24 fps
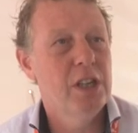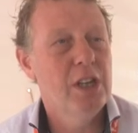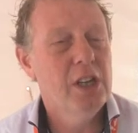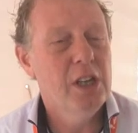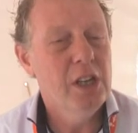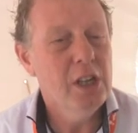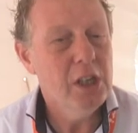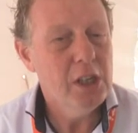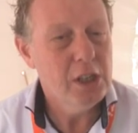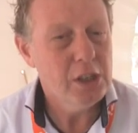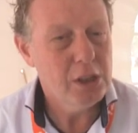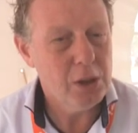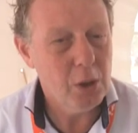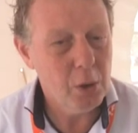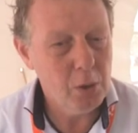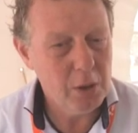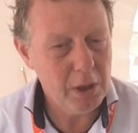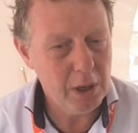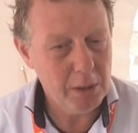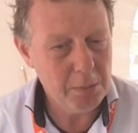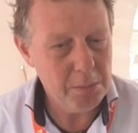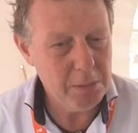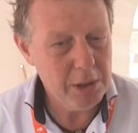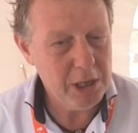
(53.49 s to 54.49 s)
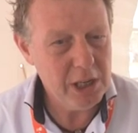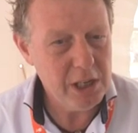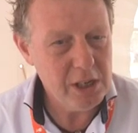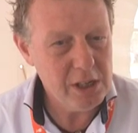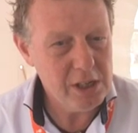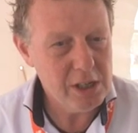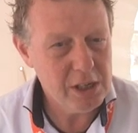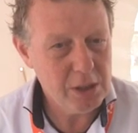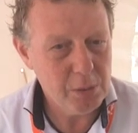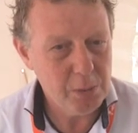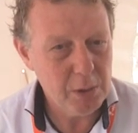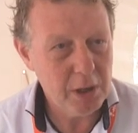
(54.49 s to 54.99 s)
Mm-hmm. So that
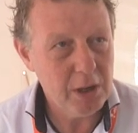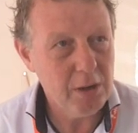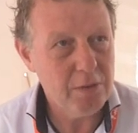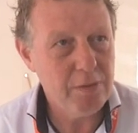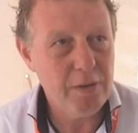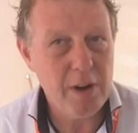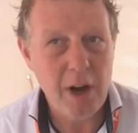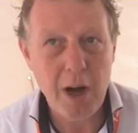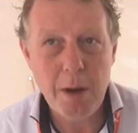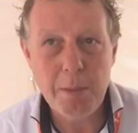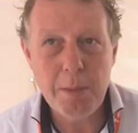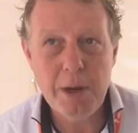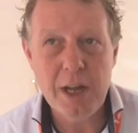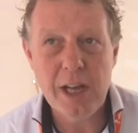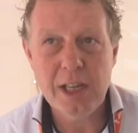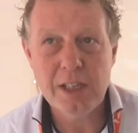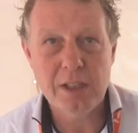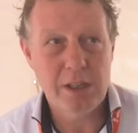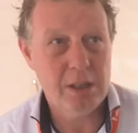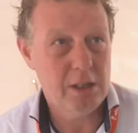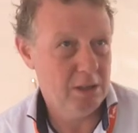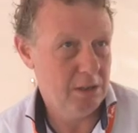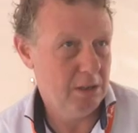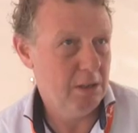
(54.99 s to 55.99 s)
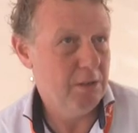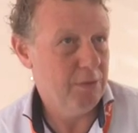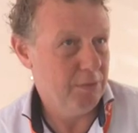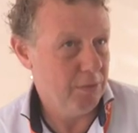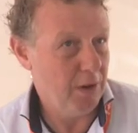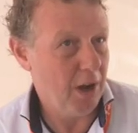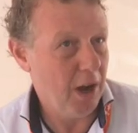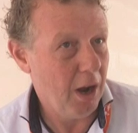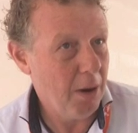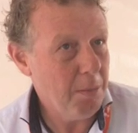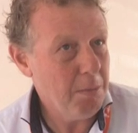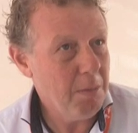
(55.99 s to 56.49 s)
means when a farmer has a
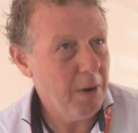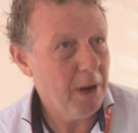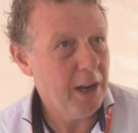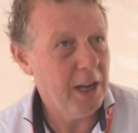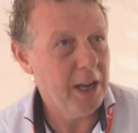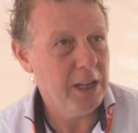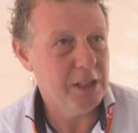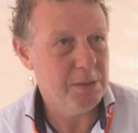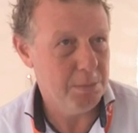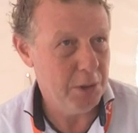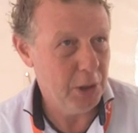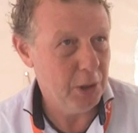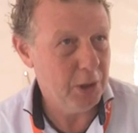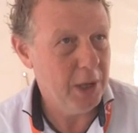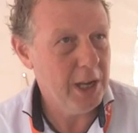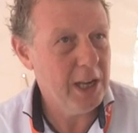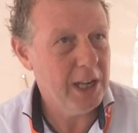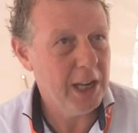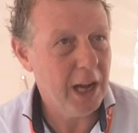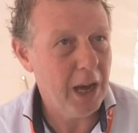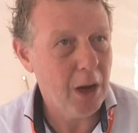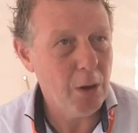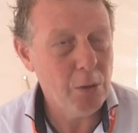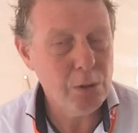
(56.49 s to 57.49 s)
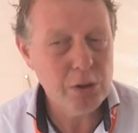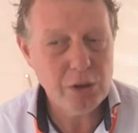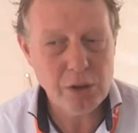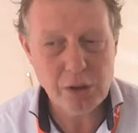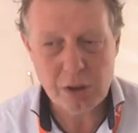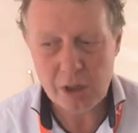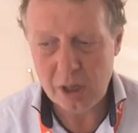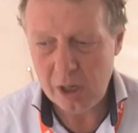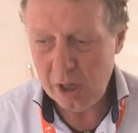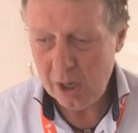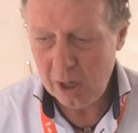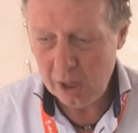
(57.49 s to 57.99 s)
farm, has milking
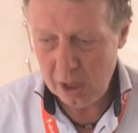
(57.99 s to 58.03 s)
cows,